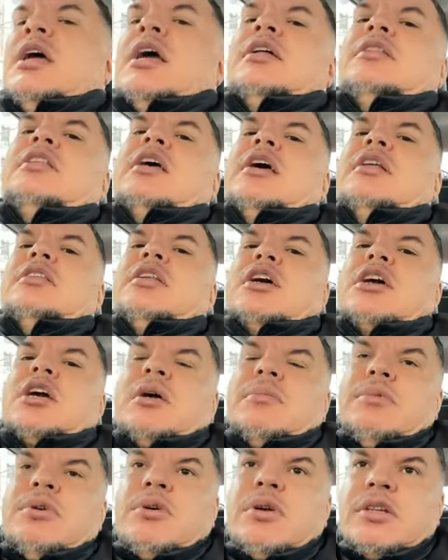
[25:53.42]
And then the
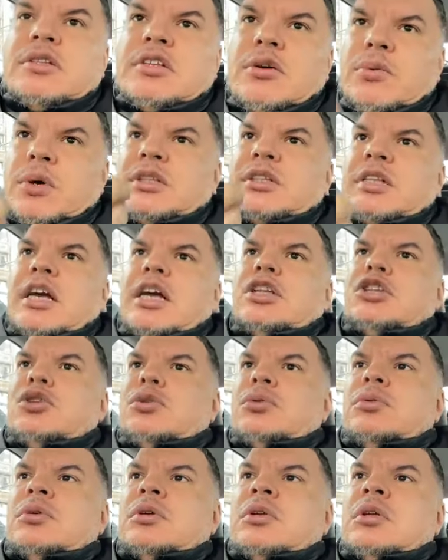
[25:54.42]
community, what they
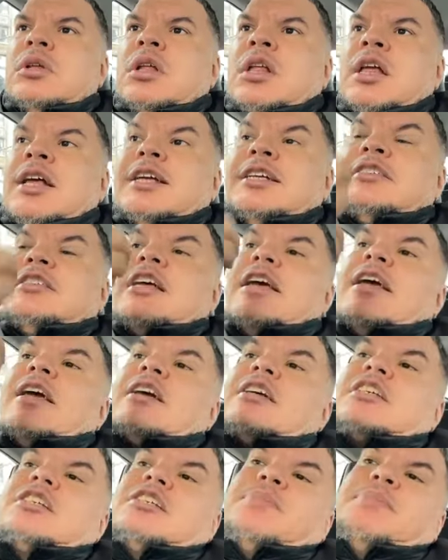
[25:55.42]
do is they
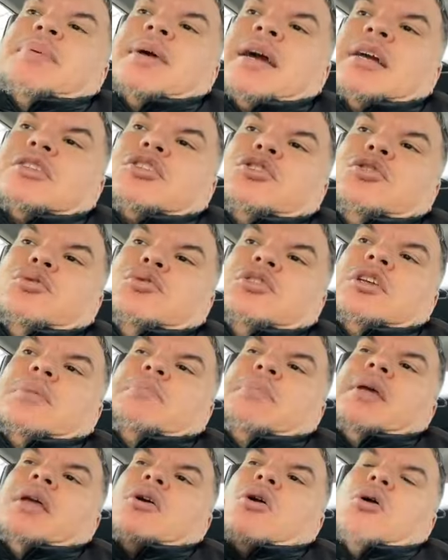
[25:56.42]
expect you to
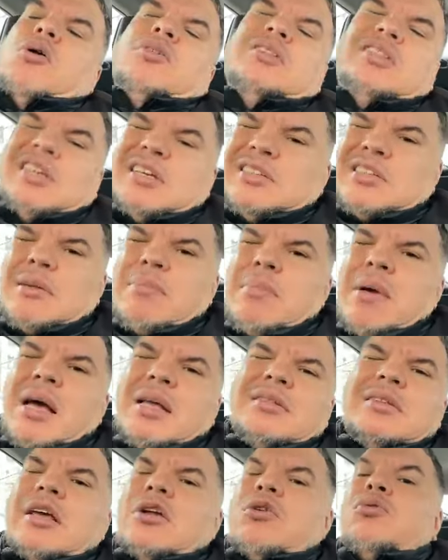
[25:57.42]
be on their
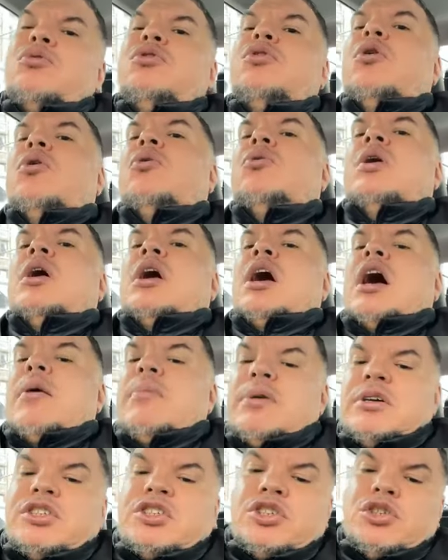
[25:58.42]
demand. They don't know
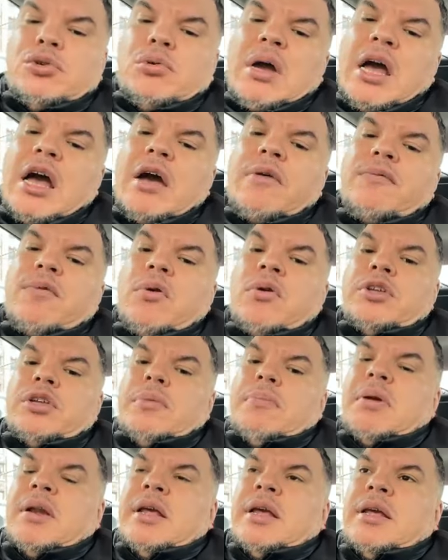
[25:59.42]
how much you have on
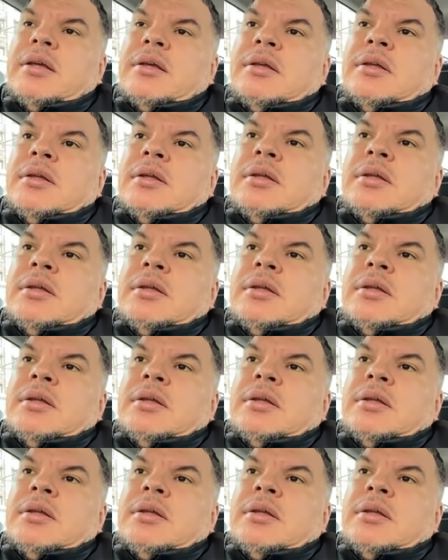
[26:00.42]
your plate.